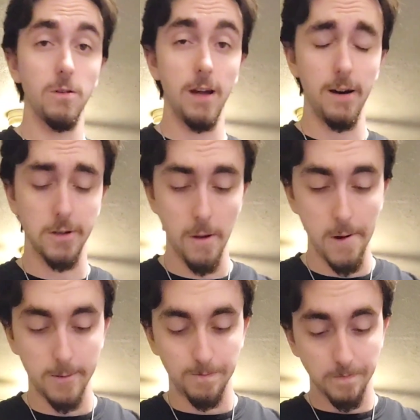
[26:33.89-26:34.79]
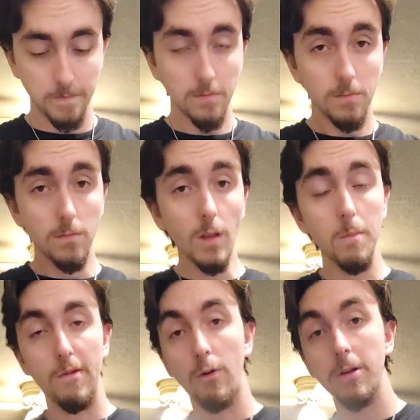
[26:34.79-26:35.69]
Roadhouse,
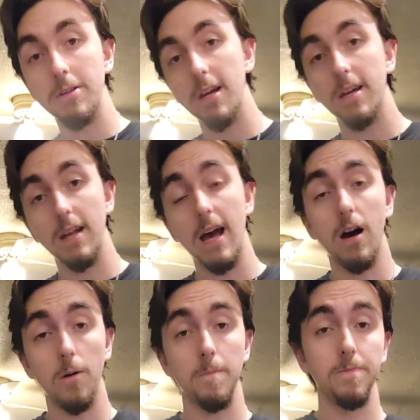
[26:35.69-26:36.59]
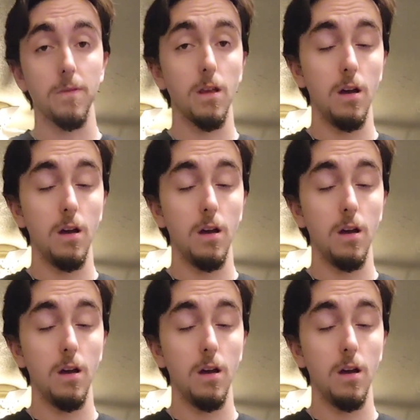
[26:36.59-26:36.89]
before you take it out,